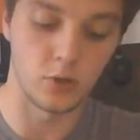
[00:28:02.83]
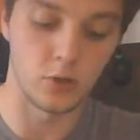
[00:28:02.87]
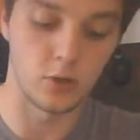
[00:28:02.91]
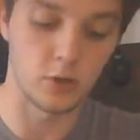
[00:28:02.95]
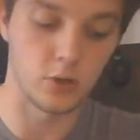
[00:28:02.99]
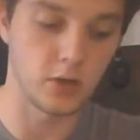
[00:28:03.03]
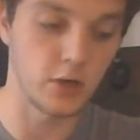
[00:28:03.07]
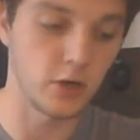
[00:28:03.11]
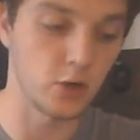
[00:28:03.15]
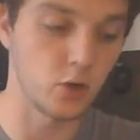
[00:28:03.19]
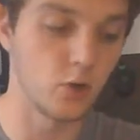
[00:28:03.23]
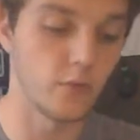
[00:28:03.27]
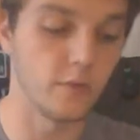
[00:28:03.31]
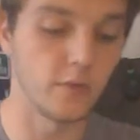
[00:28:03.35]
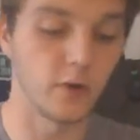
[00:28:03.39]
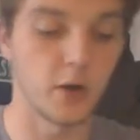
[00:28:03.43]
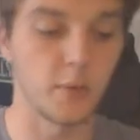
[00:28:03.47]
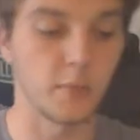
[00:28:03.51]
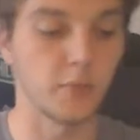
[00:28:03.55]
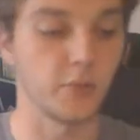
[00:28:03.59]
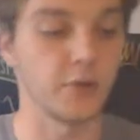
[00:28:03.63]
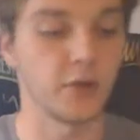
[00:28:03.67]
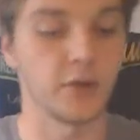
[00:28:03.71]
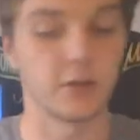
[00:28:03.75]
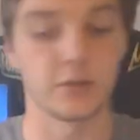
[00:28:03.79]
kind of go over a
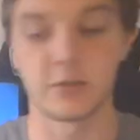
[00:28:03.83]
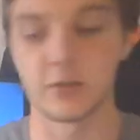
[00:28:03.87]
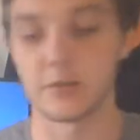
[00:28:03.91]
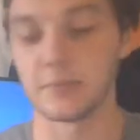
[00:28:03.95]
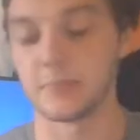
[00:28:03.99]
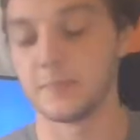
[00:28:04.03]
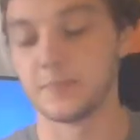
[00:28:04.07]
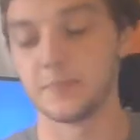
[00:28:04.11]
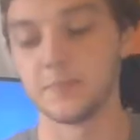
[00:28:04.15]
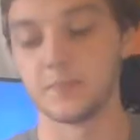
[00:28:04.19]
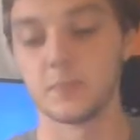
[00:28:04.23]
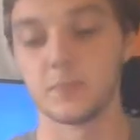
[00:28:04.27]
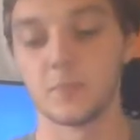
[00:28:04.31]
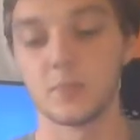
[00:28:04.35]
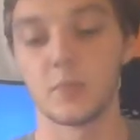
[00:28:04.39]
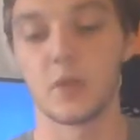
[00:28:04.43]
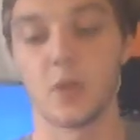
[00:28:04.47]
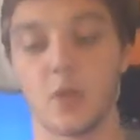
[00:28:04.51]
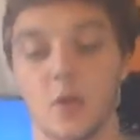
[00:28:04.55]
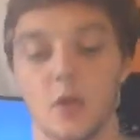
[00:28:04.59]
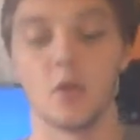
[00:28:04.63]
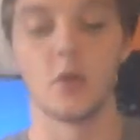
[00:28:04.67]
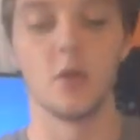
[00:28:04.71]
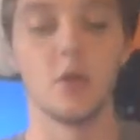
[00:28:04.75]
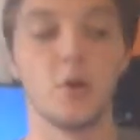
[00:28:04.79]
couple things.
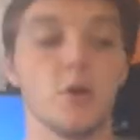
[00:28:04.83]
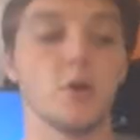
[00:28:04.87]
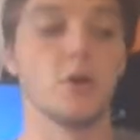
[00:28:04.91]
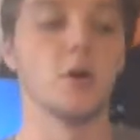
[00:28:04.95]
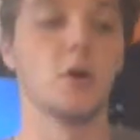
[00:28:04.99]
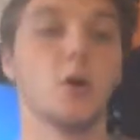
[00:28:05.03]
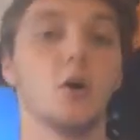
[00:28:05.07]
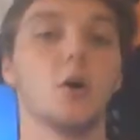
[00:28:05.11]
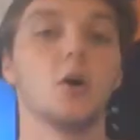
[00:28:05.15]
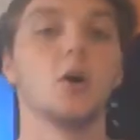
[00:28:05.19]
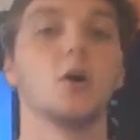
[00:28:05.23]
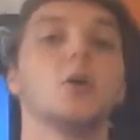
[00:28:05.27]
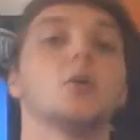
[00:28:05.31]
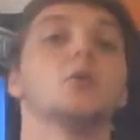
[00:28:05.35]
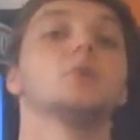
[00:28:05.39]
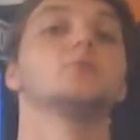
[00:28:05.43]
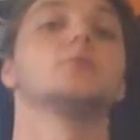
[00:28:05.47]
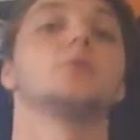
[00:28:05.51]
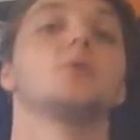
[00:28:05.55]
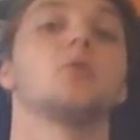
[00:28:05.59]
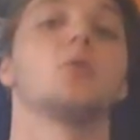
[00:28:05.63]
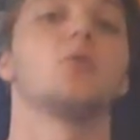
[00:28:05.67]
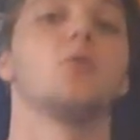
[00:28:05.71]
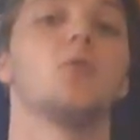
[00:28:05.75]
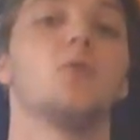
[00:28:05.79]

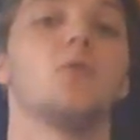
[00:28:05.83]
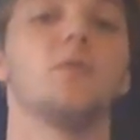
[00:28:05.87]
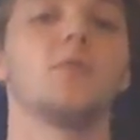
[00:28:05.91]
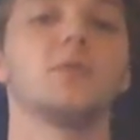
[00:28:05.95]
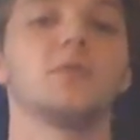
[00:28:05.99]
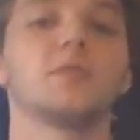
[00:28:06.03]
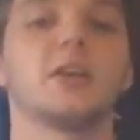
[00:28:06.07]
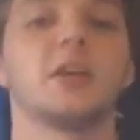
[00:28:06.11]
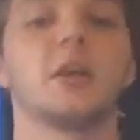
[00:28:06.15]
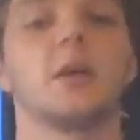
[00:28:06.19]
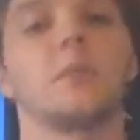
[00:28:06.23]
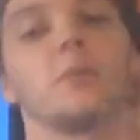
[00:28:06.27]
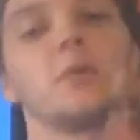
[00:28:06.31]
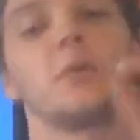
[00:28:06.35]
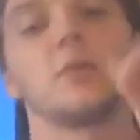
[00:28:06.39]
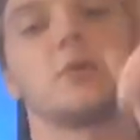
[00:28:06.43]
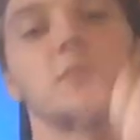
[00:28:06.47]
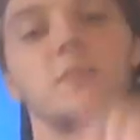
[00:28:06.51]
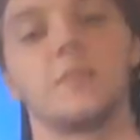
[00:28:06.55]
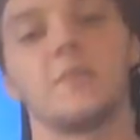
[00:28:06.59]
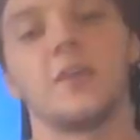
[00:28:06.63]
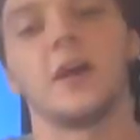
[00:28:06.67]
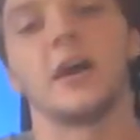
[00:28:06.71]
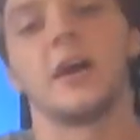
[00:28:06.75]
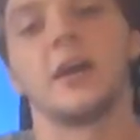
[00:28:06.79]
So first thing, I'm going to
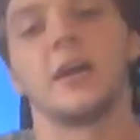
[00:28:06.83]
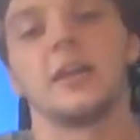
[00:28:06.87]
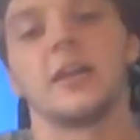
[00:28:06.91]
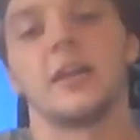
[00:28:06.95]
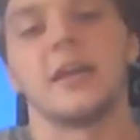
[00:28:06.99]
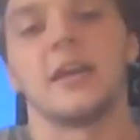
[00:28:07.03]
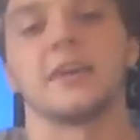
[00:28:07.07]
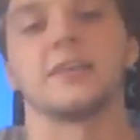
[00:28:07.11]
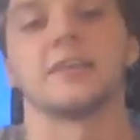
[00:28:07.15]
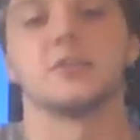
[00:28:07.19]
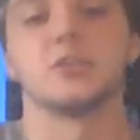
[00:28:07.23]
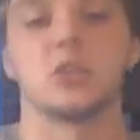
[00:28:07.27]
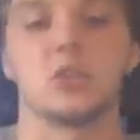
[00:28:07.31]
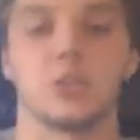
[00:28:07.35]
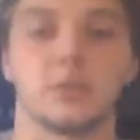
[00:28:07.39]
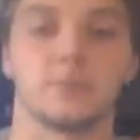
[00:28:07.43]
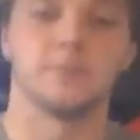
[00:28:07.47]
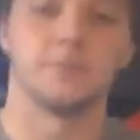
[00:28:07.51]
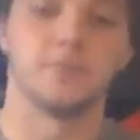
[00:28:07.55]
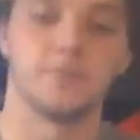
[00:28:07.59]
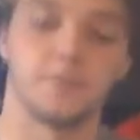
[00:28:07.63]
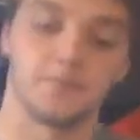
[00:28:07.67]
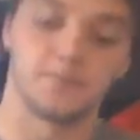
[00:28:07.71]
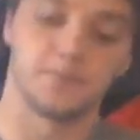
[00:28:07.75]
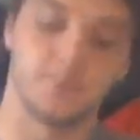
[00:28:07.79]
define antigen.
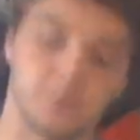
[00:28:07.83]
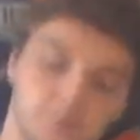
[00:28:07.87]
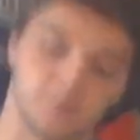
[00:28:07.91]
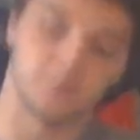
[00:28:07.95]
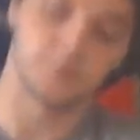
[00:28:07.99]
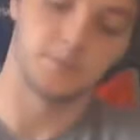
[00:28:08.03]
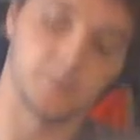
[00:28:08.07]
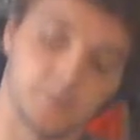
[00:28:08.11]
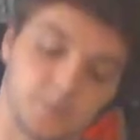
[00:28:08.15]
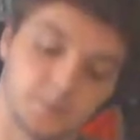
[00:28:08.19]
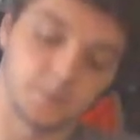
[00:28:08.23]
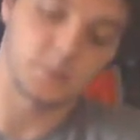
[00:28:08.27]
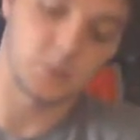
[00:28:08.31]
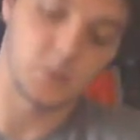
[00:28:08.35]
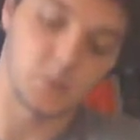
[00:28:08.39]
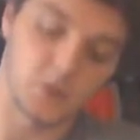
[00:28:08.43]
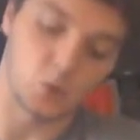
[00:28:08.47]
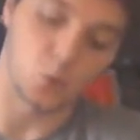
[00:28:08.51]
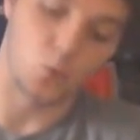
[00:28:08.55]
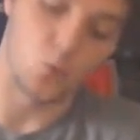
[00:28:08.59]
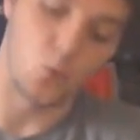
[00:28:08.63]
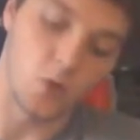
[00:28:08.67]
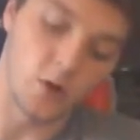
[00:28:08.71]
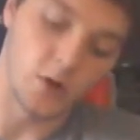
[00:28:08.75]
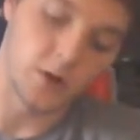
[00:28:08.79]
So
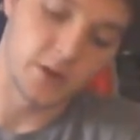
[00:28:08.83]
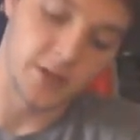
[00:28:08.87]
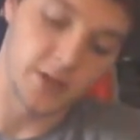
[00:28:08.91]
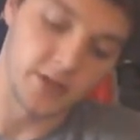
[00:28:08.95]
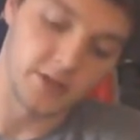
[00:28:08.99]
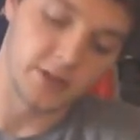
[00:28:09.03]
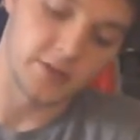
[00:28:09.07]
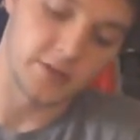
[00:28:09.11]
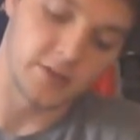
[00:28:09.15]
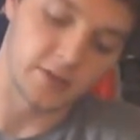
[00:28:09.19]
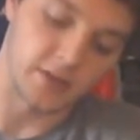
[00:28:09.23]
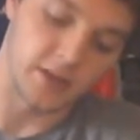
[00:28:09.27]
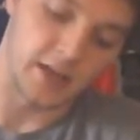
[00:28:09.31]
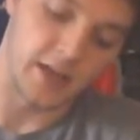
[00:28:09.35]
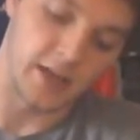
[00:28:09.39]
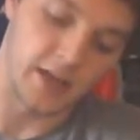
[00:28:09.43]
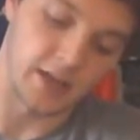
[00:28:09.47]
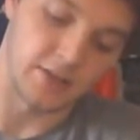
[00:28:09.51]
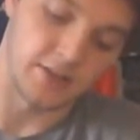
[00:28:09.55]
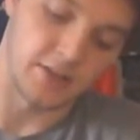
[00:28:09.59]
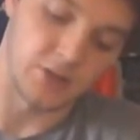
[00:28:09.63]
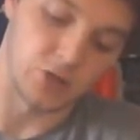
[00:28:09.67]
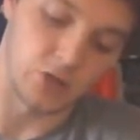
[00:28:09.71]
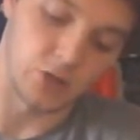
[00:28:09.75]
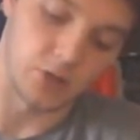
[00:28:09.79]
what is an
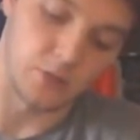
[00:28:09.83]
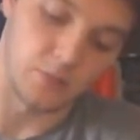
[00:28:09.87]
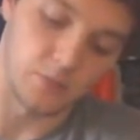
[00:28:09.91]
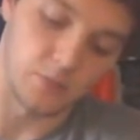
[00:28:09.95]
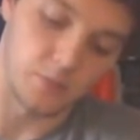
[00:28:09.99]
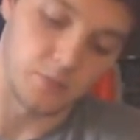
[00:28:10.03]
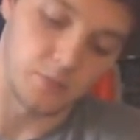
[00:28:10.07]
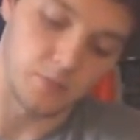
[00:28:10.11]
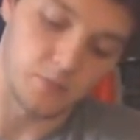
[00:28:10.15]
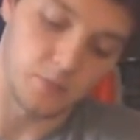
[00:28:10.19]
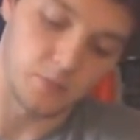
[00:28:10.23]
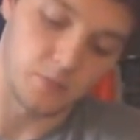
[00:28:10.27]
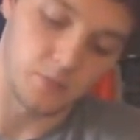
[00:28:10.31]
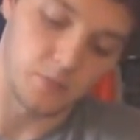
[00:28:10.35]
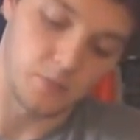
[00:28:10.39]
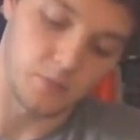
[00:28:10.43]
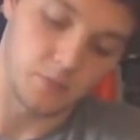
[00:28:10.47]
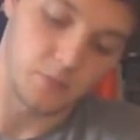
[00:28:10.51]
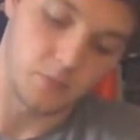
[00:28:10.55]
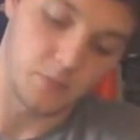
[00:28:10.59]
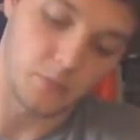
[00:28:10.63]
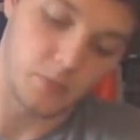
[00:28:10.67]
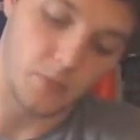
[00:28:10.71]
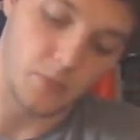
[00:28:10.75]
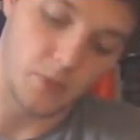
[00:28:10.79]
antigen?
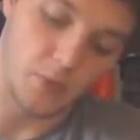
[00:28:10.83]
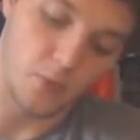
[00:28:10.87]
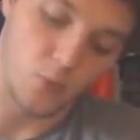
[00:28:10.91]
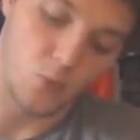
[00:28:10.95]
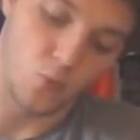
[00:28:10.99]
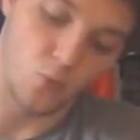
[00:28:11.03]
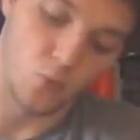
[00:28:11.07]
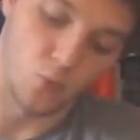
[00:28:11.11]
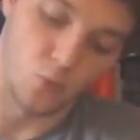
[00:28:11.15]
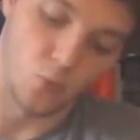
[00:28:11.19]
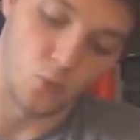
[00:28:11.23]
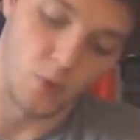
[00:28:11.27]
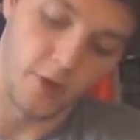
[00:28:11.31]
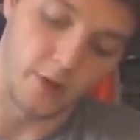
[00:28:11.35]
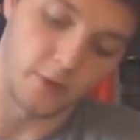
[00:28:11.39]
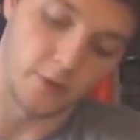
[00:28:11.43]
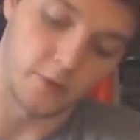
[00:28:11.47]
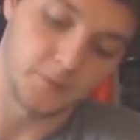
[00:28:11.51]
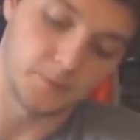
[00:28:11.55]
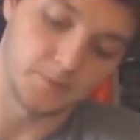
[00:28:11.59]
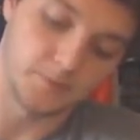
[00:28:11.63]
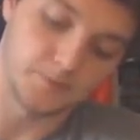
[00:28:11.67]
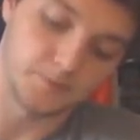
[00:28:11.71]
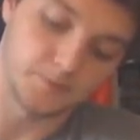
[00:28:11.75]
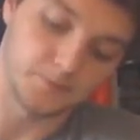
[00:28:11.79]

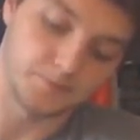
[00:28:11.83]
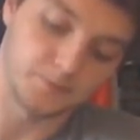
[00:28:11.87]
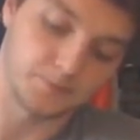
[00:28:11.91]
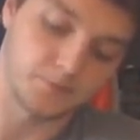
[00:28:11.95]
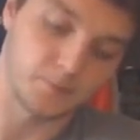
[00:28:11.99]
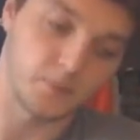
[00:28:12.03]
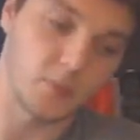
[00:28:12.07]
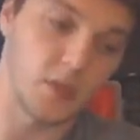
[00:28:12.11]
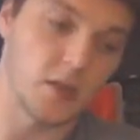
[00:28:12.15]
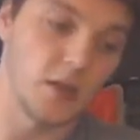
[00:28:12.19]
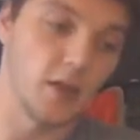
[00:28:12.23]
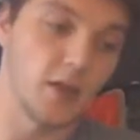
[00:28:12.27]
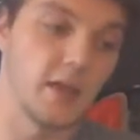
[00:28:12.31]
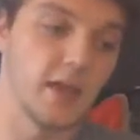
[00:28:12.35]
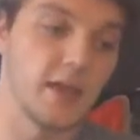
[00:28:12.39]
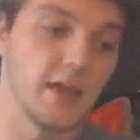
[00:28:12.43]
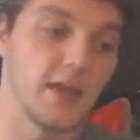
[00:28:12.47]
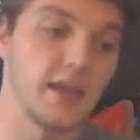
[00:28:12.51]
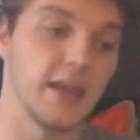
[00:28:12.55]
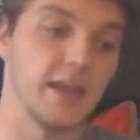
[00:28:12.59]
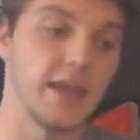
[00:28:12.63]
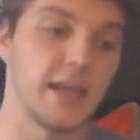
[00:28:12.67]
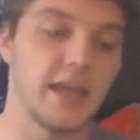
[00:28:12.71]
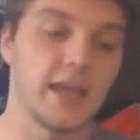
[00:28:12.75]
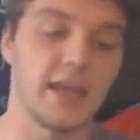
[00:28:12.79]
Well,
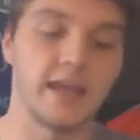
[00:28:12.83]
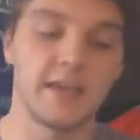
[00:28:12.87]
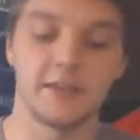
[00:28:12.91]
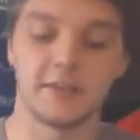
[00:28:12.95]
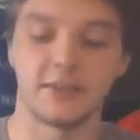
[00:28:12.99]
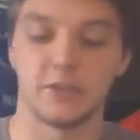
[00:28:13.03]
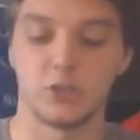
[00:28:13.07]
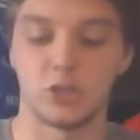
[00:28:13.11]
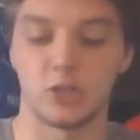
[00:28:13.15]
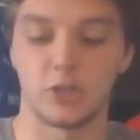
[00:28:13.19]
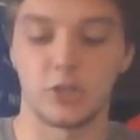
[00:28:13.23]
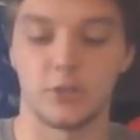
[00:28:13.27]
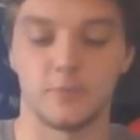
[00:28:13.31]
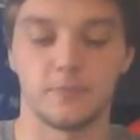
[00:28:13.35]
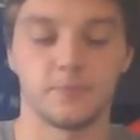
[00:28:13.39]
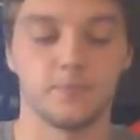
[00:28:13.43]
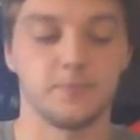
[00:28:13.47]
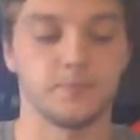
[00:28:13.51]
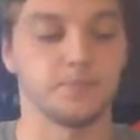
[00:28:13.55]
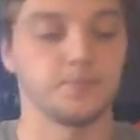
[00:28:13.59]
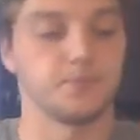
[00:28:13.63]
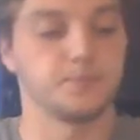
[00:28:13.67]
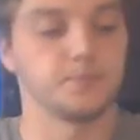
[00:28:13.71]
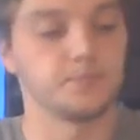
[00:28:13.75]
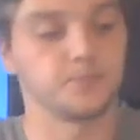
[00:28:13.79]
an antigen
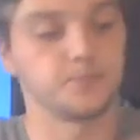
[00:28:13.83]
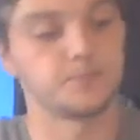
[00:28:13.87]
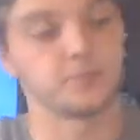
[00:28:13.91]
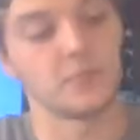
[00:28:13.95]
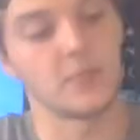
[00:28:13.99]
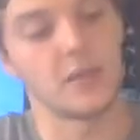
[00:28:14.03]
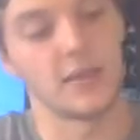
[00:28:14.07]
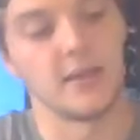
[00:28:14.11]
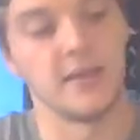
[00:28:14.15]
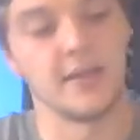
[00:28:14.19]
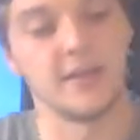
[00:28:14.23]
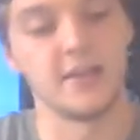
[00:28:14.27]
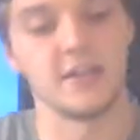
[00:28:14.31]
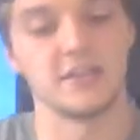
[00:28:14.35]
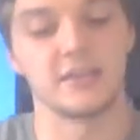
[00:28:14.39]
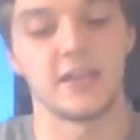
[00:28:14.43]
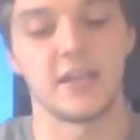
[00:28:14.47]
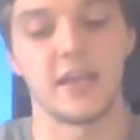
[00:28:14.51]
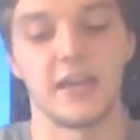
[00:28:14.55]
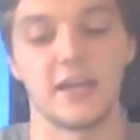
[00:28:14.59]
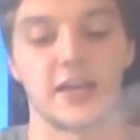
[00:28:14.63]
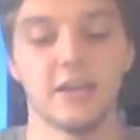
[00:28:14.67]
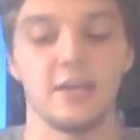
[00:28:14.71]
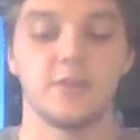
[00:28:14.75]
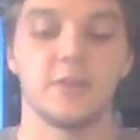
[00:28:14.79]
is
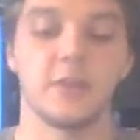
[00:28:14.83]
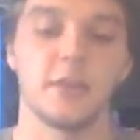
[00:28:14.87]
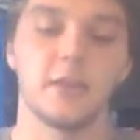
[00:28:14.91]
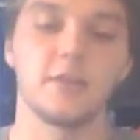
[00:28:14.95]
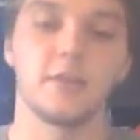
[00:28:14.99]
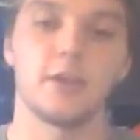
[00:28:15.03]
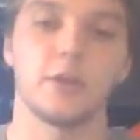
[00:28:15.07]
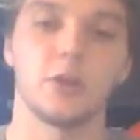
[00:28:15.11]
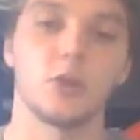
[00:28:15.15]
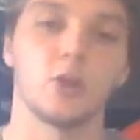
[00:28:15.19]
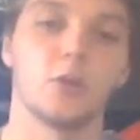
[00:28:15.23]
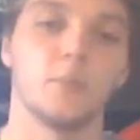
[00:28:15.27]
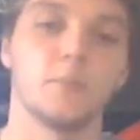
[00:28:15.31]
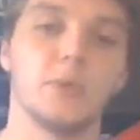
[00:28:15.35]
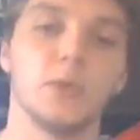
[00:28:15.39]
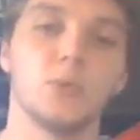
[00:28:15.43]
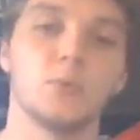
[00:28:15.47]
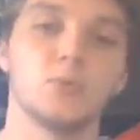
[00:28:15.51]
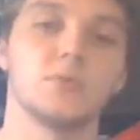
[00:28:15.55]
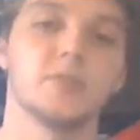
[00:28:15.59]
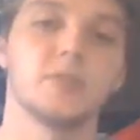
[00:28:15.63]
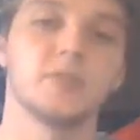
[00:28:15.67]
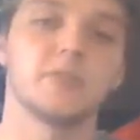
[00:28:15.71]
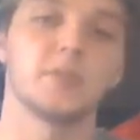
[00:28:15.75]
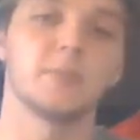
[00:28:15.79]
anything that your immune
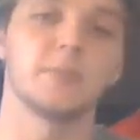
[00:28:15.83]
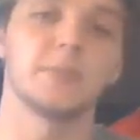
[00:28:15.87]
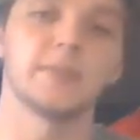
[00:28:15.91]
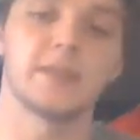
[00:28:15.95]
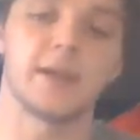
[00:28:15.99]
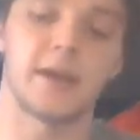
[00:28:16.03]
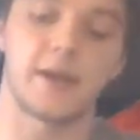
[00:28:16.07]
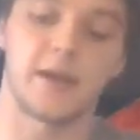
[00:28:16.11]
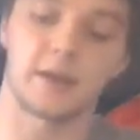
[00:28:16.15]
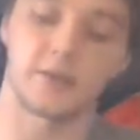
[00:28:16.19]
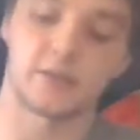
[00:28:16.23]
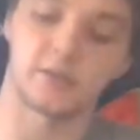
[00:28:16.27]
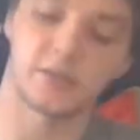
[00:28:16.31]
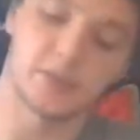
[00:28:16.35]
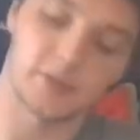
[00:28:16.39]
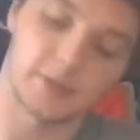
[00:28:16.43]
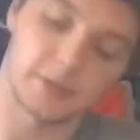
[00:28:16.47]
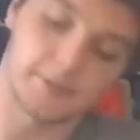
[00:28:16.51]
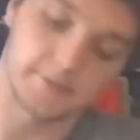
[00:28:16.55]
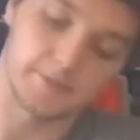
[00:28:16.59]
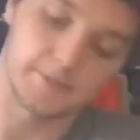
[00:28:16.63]
system attacks,